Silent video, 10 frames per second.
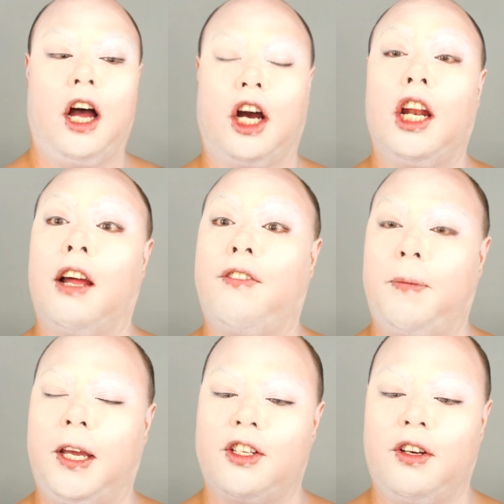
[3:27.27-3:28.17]
I got a lovely
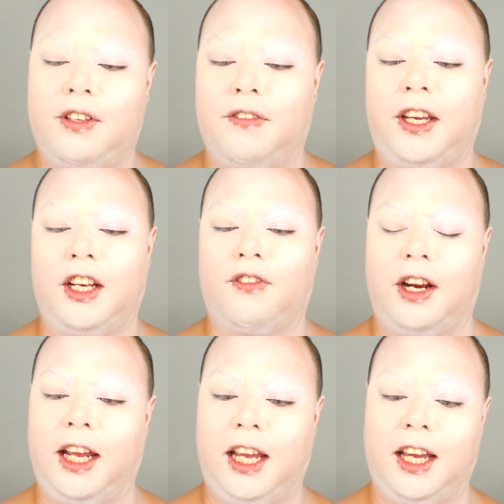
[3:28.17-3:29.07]
picture of Divina
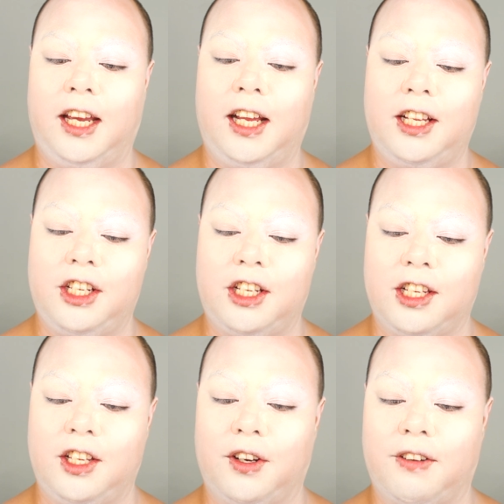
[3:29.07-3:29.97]
right here. She
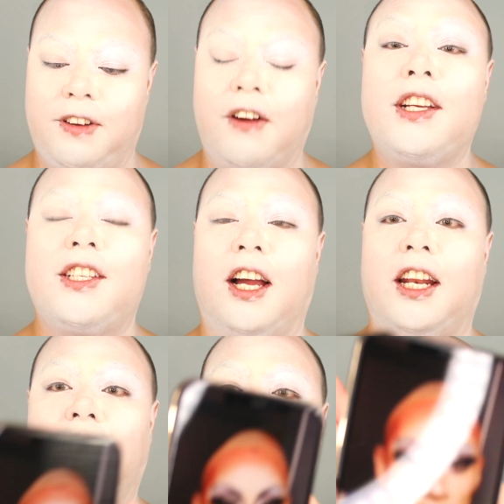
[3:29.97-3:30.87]
does look very
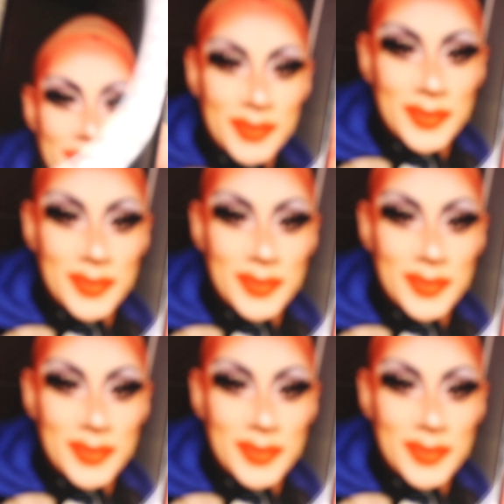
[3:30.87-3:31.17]
stunning.